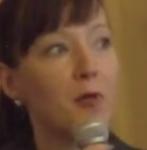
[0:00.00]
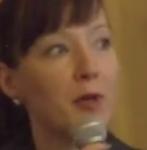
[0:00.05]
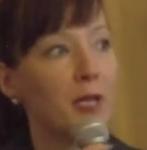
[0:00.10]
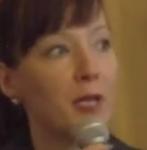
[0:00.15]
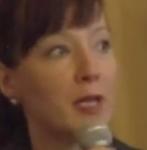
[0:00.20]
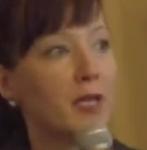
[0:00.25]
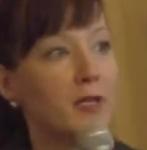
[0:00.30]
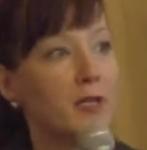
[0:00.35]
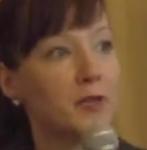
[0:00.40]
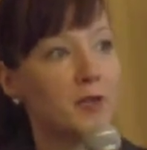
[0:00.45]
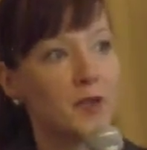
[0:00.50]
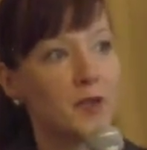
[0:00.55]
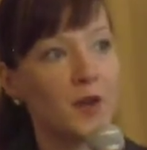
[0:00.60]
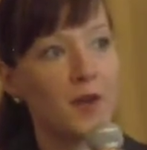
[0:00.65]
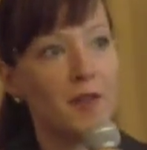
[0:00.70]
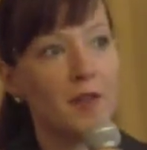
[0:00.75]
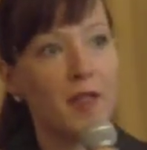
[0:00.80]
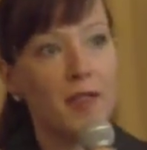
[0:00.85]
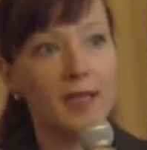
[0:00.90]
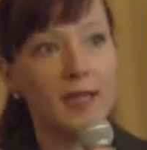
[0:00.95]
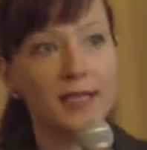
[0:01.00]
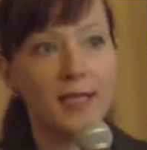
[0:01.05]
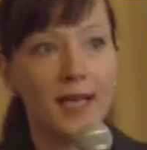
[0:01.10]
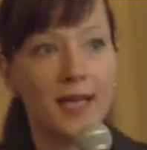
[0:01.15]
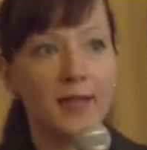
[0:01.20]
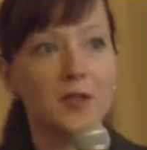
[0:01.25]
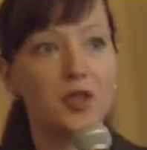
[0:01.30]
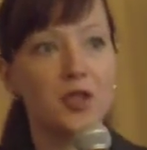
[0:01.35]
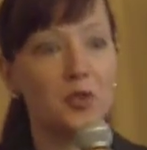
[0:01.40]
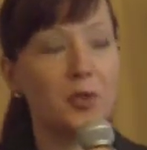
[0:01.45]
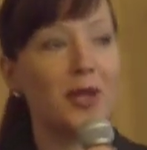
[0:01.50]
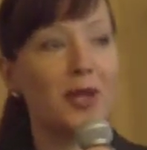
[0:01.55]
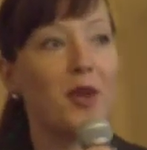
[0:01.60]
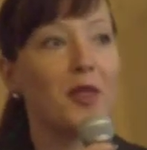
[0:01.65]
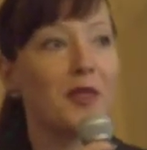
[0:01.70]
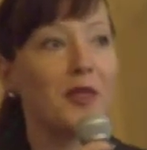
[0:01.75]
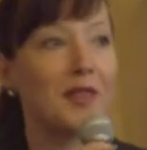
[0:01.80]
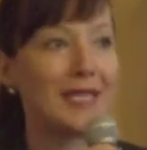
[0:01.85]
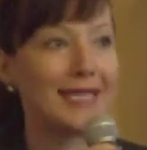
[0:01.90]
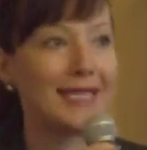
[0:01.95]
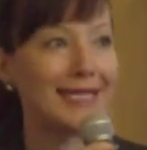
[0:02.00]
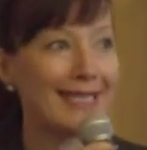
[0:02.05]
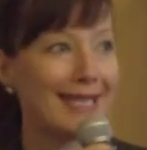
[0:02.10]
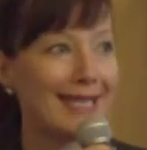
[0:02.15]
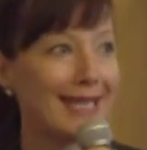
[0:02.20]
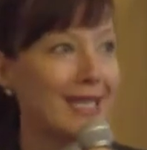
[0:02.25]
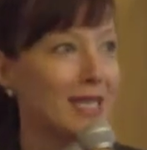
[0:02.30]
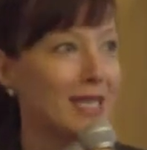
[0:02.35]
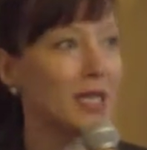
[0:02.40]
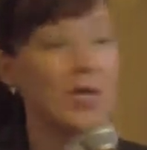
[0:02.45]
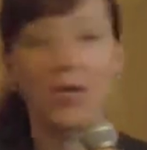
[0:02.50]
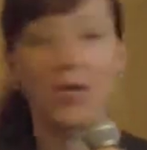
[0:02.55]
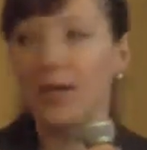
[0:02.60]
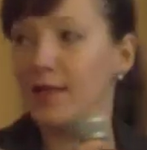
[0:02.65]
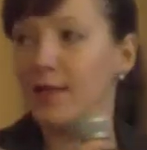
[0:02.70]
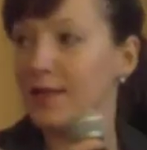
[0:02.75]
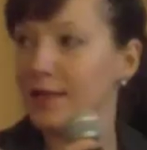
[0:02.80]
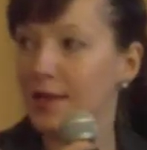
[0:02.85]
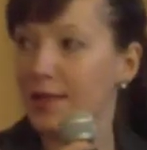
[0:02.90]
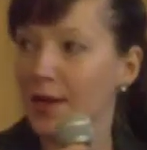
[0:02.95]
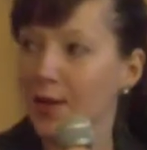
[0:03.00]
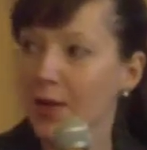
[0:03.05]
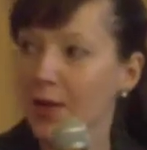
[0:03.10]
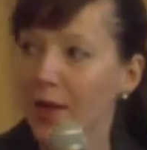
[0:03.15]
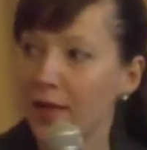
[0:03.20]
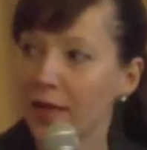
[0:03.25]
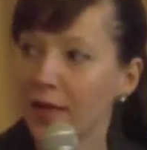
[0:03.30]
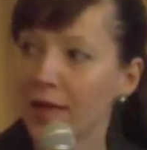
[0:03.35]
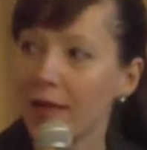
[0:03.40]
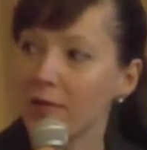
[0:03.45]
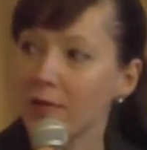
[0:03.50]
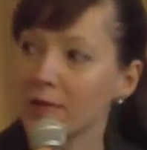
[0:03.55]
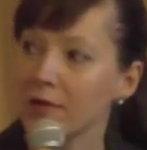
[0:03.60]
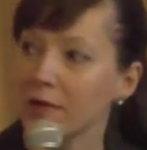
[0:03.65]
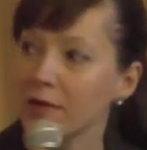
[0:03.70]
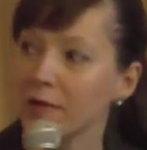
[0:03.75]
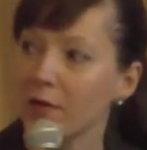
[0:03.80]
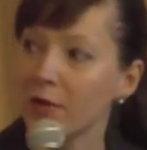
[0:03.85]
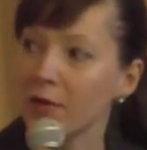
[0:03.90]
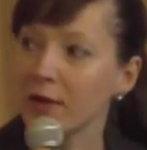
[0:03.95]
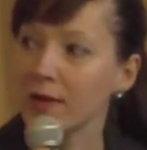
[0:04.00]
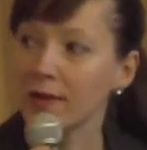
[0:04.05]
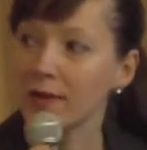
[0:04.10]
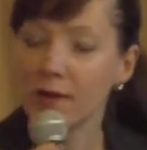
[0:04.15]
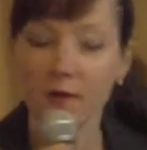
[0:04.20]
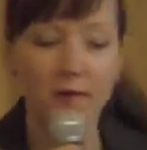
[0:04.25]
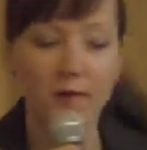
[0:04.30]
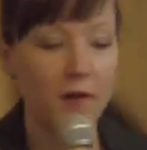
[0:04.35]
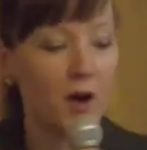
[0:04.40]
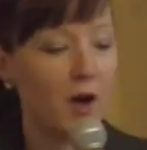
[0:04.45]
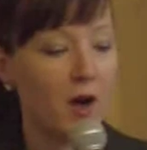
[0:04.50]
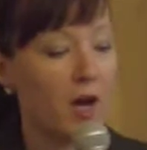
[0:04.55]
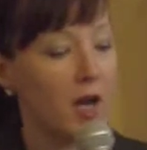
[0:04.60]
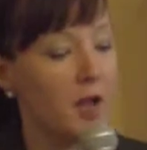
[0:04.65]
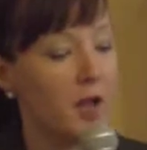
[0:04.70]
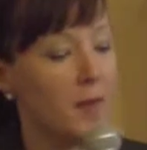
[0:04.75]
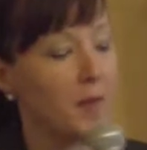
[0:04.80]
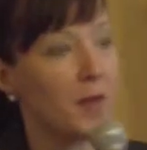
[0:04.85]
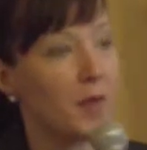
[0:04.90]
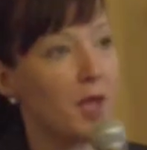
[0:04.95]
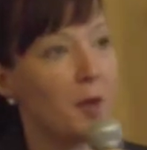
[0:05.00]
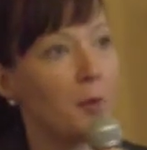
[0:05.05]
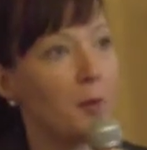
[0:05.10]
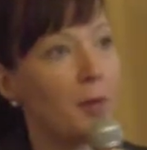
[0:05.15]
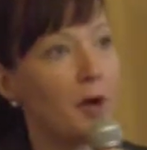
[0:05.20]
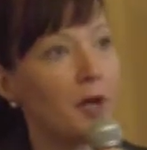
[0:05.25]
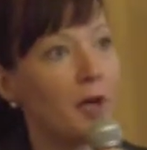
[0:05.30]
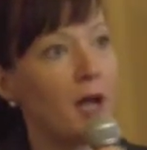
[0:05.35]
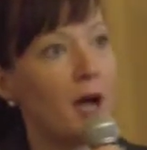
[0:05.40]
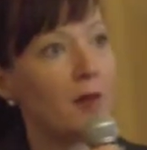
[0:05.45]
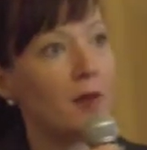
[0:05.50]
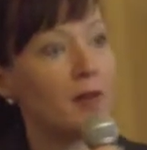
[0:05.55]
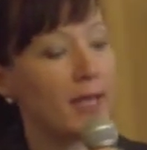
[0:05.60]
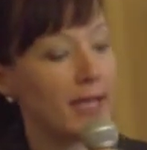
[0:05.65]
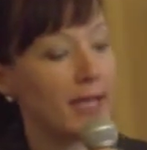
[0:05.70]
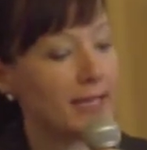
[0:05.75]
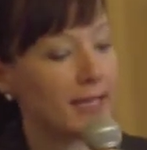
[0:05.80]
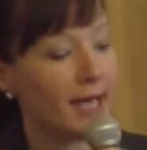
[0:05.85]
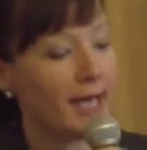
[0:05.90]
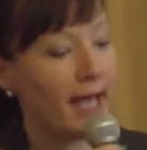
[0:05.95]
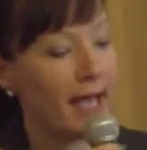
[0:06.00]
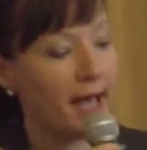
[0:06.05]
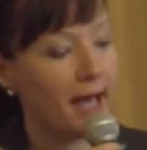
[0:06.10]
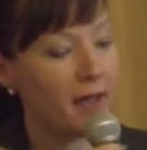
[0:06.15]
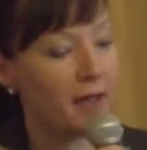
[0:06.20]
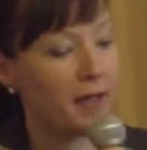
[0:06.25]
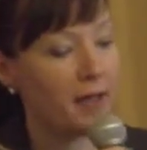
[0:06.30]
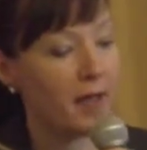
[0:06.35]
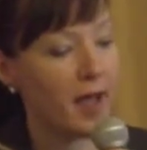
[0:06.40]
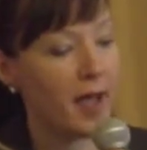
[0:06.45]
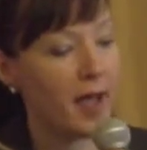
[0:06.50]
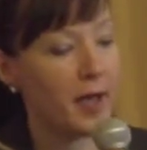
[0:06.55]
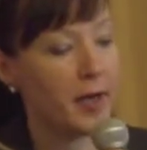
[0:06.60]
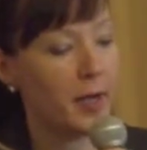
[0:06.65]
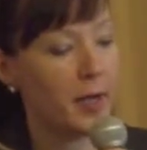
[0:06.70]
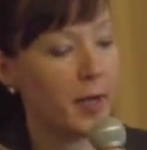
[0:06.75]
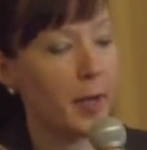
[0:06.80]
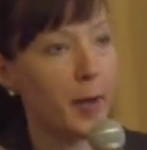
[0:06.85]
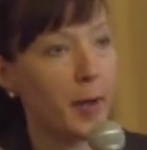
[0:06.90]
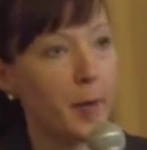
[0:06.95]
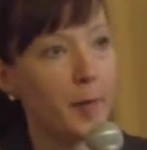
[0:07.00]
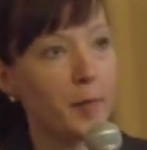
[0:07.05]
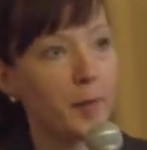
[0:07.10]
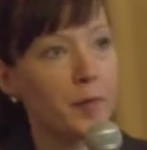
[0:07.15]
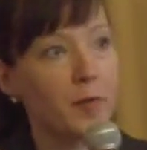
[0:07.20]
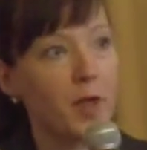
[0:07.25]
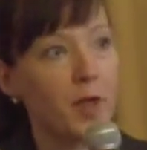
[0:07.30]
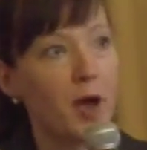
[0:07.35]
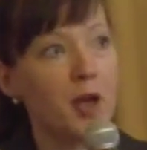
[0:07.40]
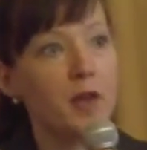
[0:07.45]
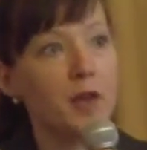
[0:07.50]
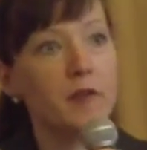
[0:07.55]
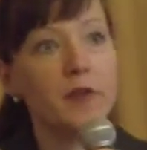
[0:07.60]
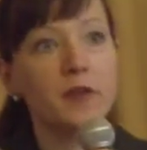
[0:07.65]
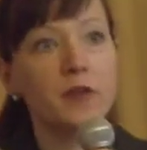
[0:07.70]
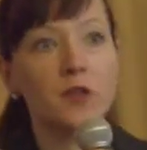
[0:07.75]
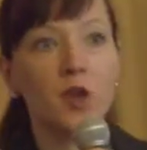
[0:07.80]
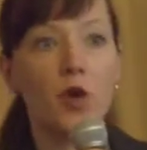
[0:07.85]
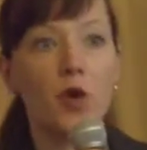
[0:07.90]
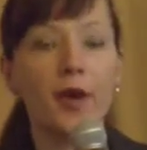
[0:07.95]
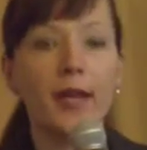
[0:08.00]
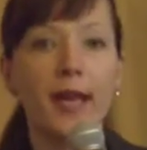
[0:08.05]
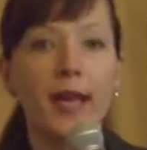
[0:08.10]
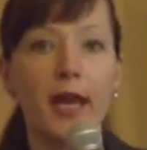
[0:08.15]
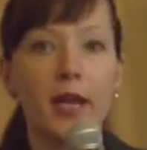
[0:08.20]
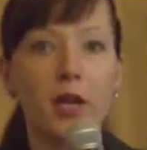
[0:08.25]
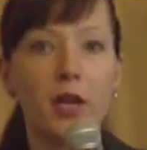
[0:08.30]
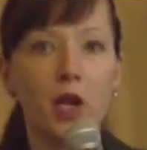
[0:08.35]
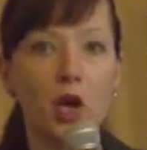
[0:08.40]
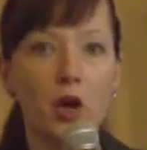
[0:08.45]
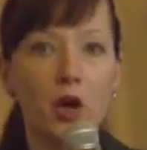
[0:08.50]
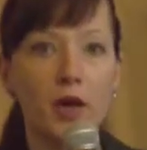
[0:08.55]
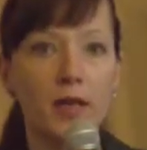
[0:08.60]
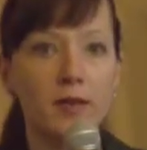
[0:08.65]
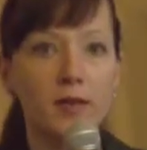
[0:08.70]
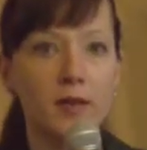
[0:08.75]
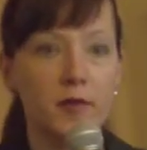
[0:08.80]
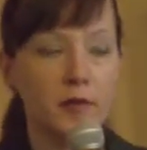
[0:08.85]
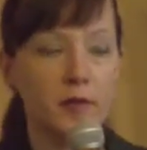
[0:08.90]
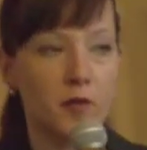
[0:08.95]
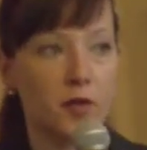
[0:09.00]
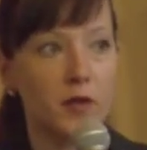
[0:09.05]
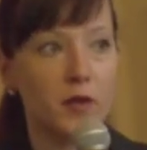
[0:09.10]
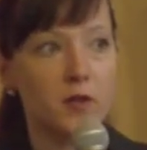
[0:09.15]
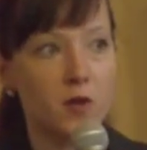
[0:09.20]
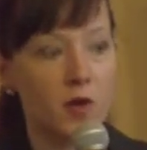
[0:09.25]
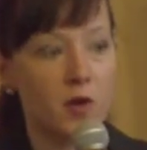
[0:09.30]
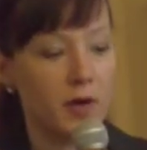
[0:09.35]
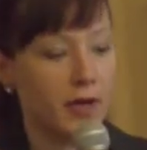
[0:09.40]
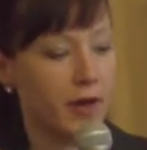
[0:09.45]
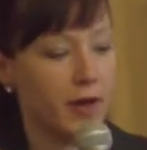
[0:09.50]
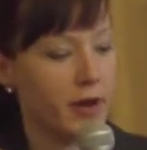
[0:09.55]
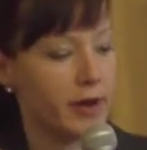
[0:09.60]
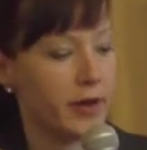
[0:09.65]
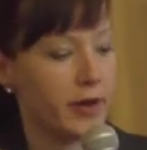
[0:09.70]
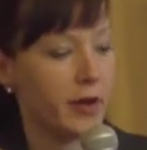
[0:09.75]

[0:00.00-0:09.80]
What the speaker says: we're really concerned that the test should be authentic. So I think that was the focus so far. But I would like to add that out of the scoring categories, the 4 scoring